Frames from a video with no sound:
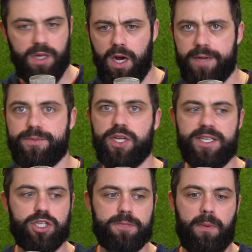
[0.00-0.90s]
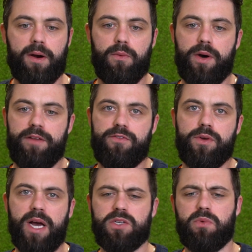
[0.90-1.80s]
All right, so that's just part 1. If you
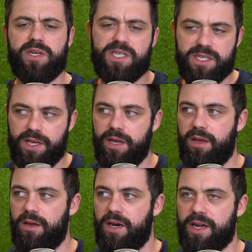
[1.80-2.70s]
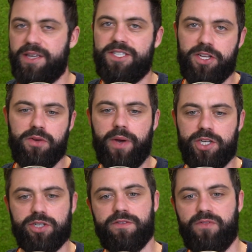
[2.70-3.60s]
guys want to see a
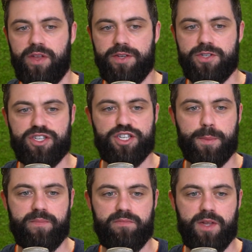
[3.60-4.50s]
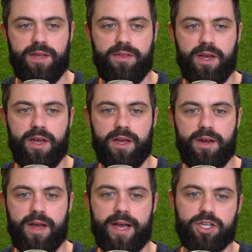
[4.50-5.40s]
continuation of this and
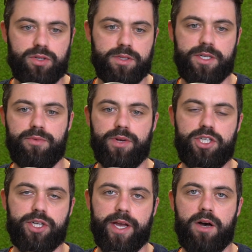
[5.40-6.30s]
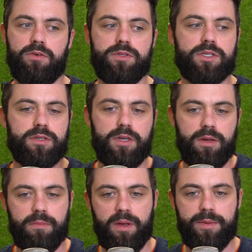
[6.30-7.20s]
then actually reaching out,
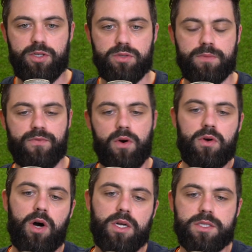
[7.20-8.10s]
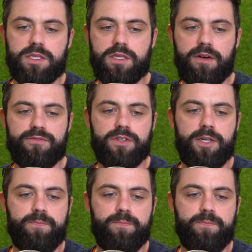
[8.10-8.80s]
maybe doing some phone calls and stuff,